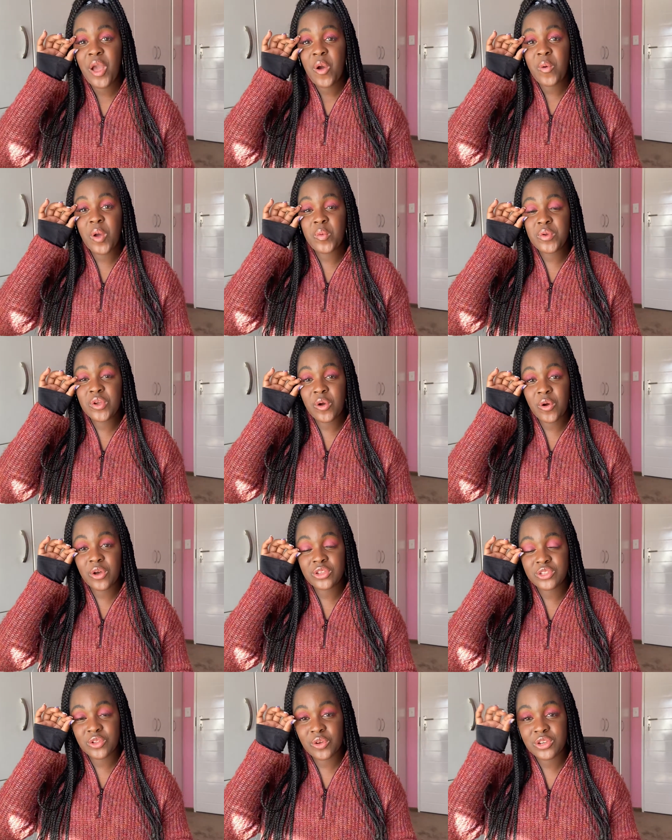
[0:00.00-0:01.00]
When we
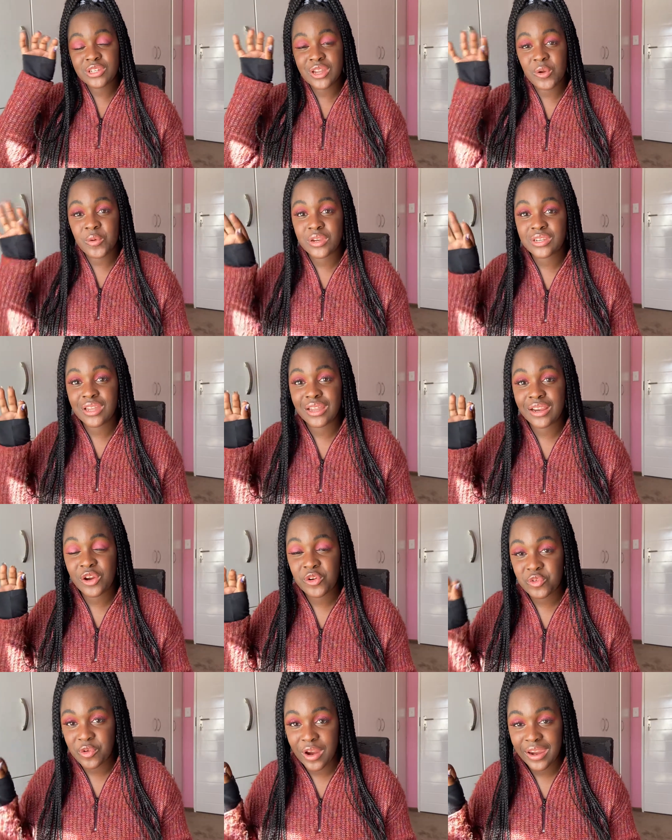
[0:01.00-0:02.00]
all saw Shaquisha
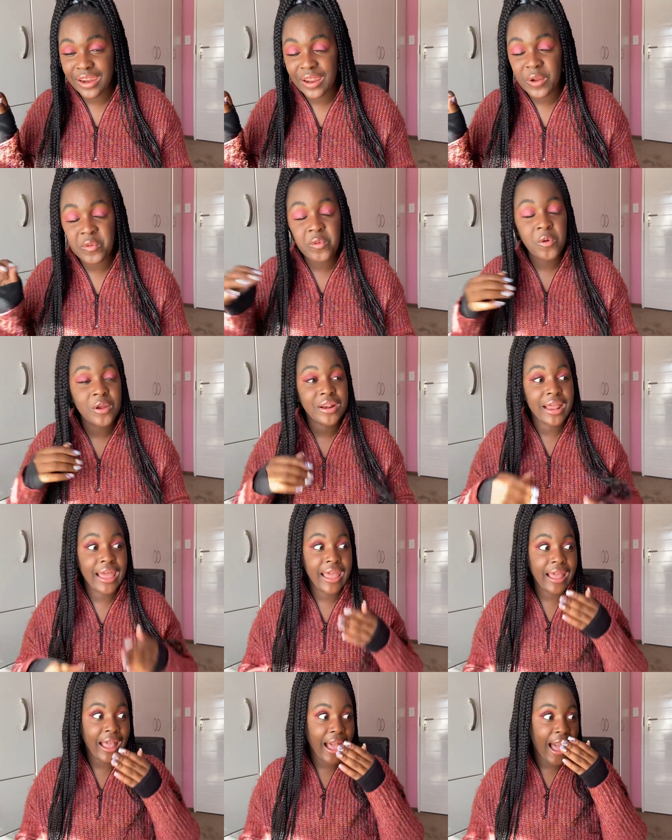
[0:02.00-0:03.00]
crying, we were
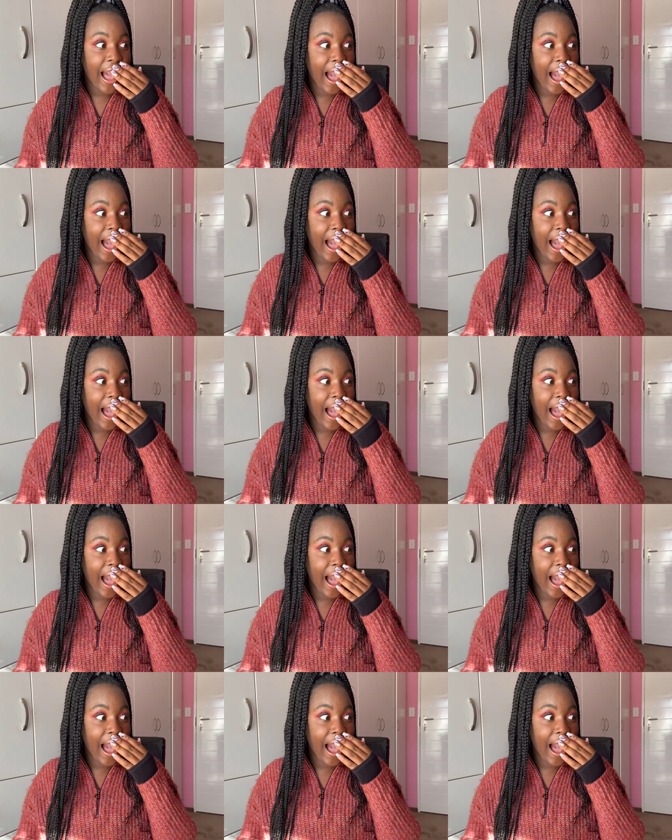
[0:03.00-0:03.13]
like,